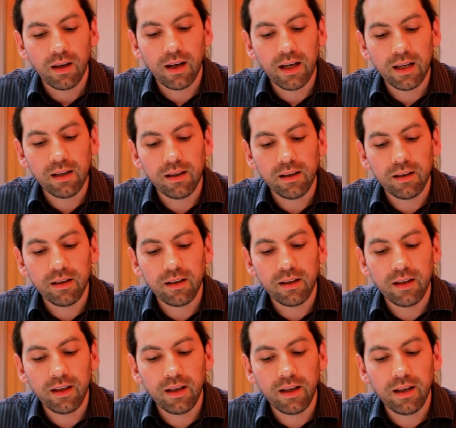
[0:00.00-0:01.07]
and that,
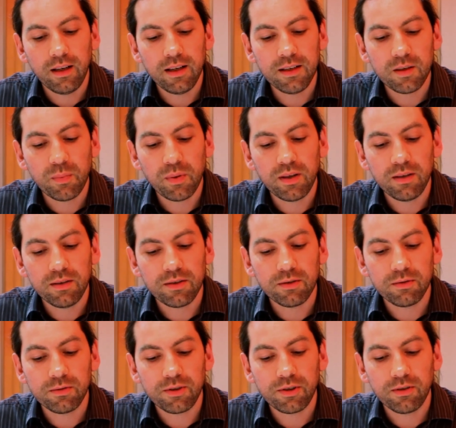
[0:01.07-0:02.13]
in his opinion,
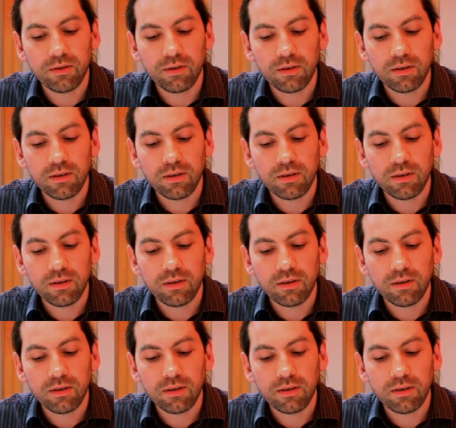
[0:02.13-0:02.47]
tools should